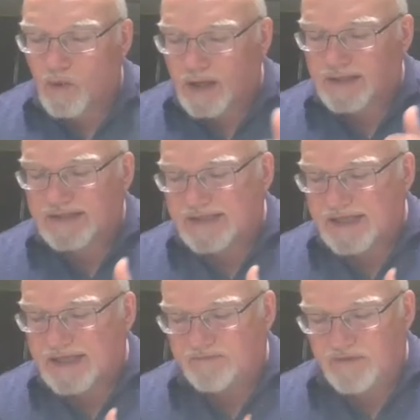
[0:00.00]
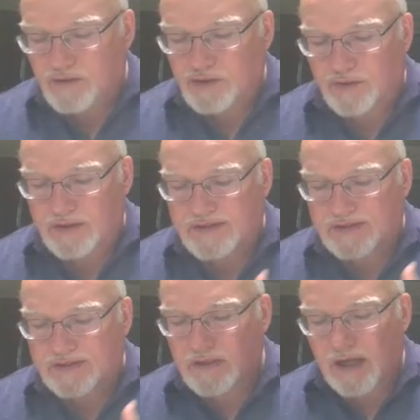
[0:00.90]
both in
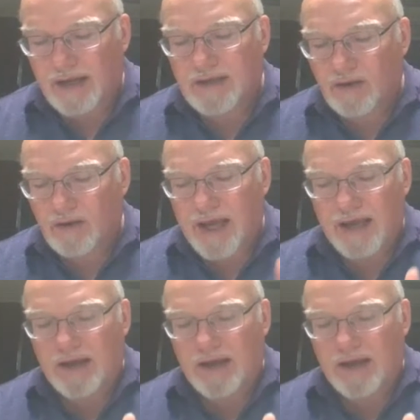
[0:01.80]
Wikipedia, so I don't know